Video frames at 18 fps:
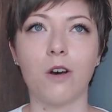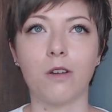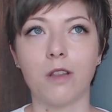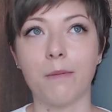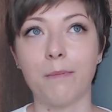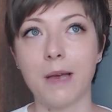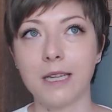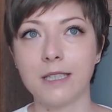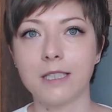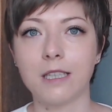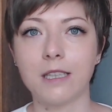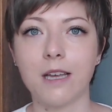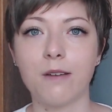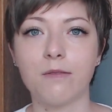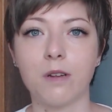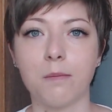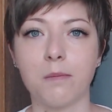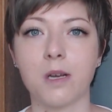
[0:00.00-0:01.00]
on the mental
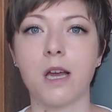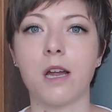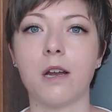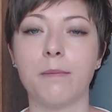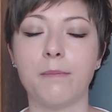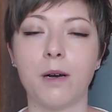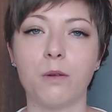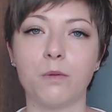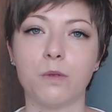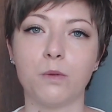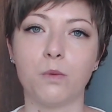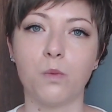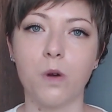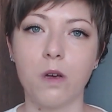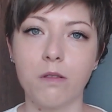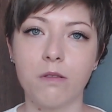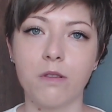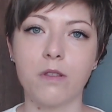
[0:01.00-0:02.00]
level I'm caring about
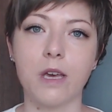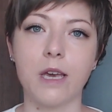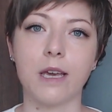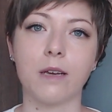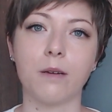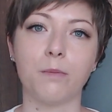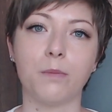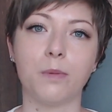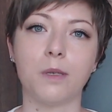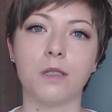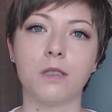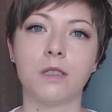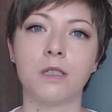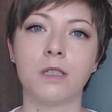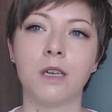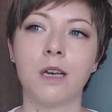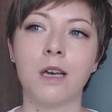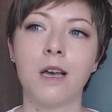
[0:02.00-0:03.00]
one thing, but